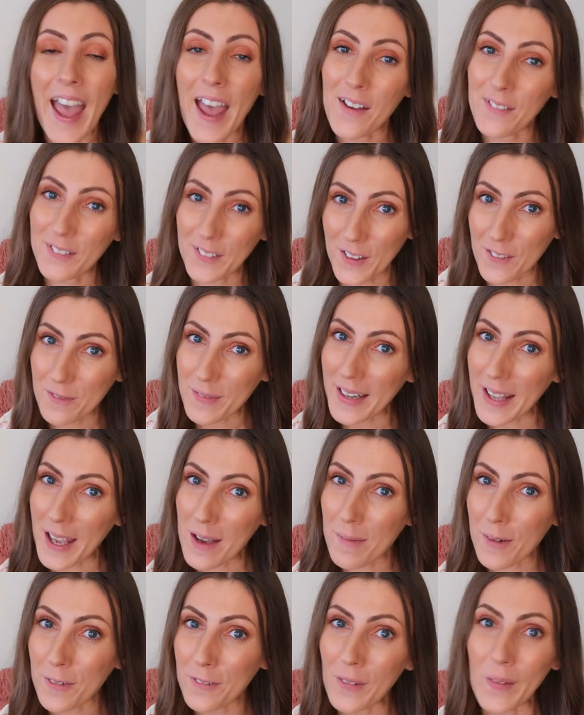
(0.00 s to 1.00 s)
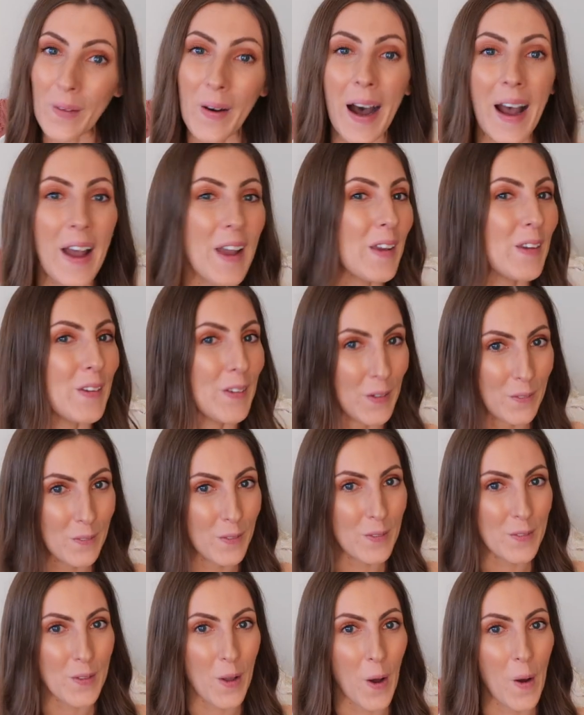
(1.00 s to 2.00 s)
If you've been here before, you
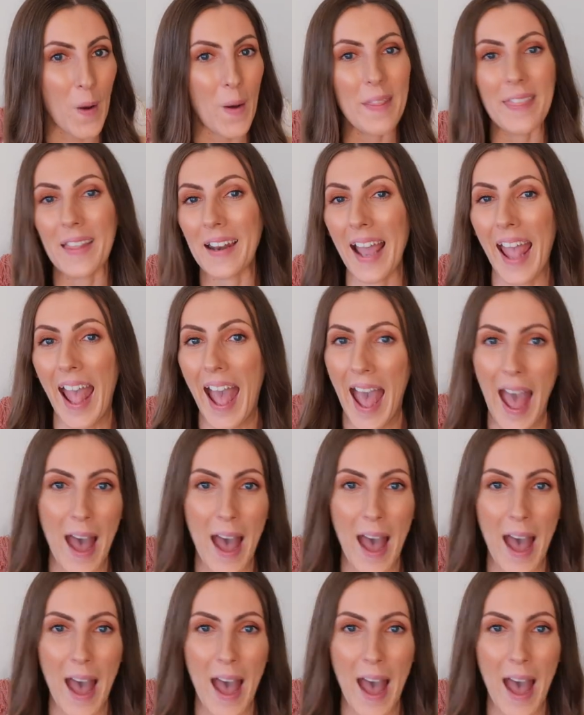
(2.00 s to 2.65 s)
will know that I